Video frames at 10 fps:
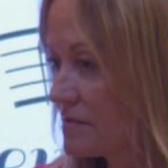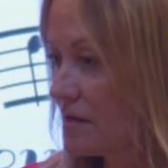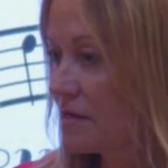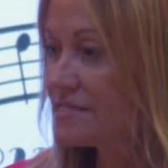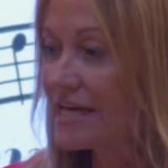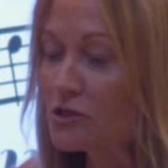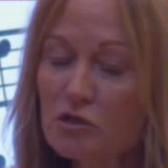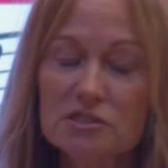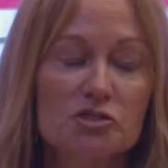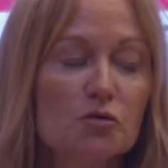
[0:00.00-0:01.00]
because they
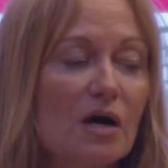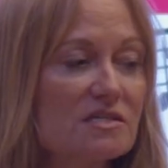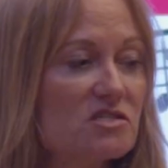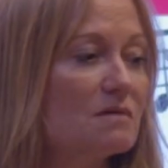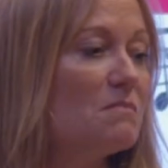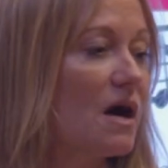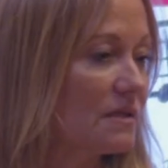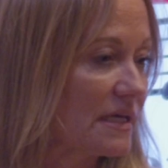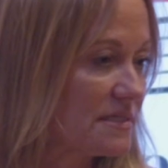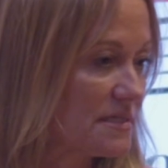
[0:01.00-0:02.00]
look to us to
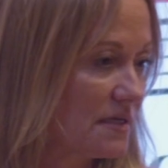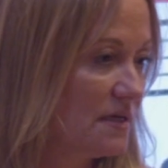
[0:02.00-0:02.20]
model it.